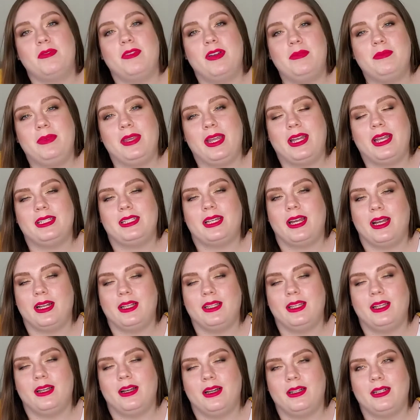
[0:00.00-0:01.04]
I'm being
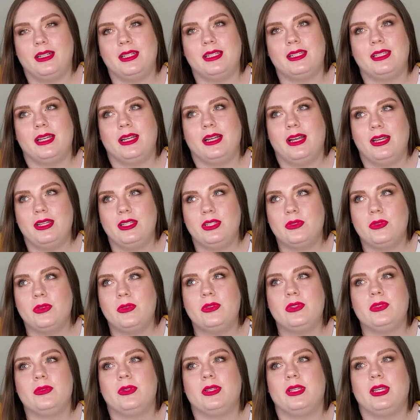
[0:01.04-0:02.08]
entirely honest. Like, high school
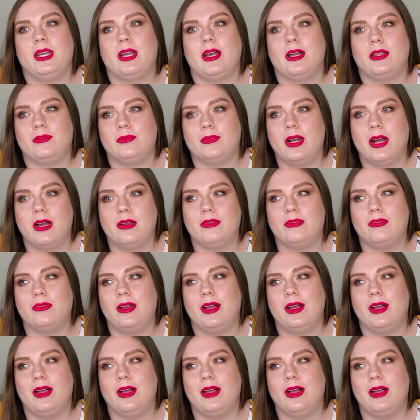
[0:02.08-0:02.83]
was really rough.